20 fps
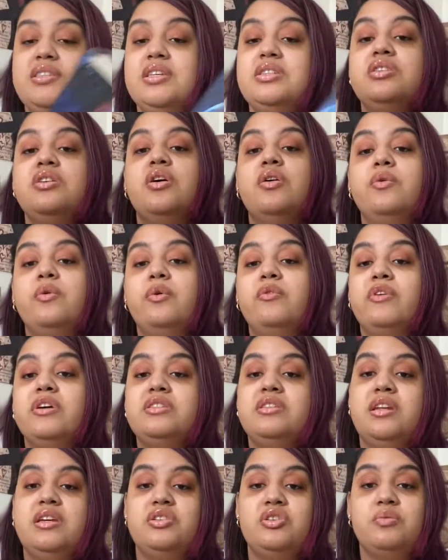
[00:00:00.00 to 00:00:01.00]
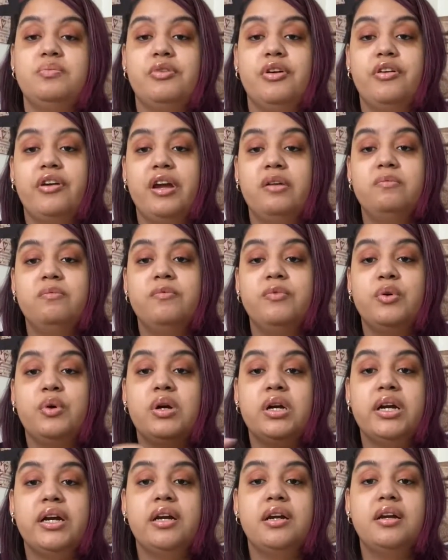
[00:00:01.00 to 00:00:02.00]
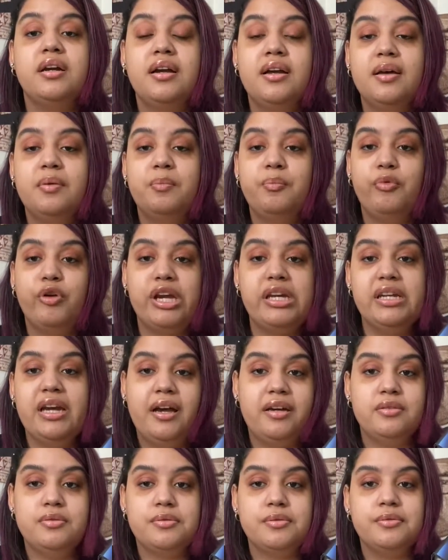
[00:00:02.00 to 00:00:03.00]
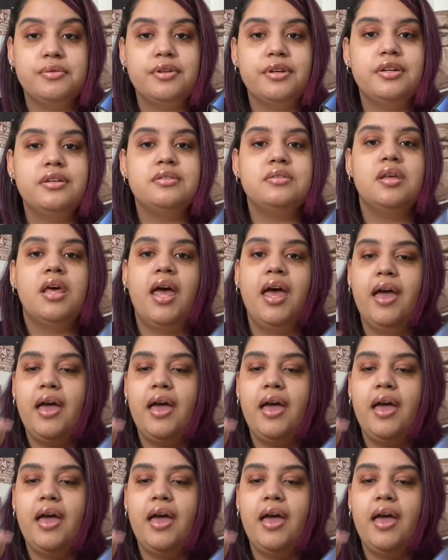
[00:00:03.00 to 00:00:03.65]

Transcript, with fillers: said to go to a residential program for bright high schoolers.